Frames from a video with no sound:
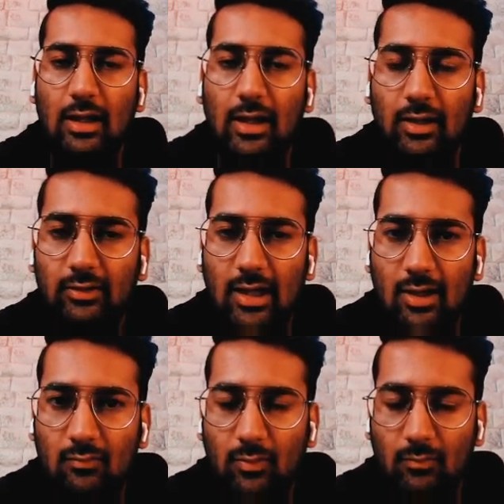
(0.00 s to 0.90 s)
and
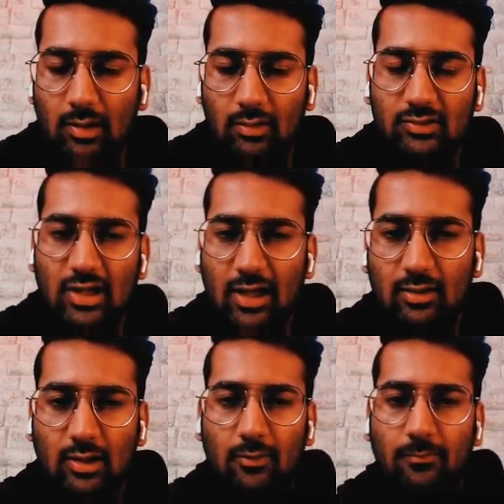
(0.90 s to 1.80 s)
then we will
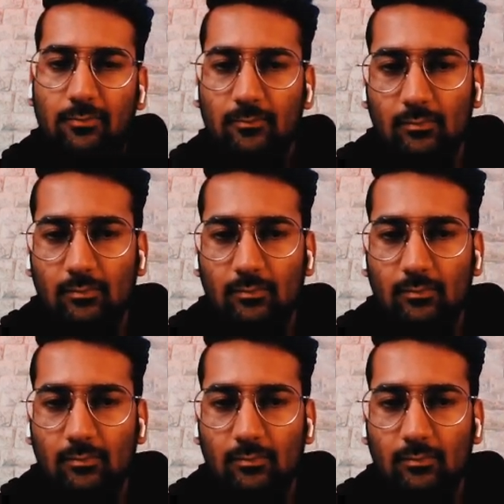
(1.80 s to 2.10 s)
check if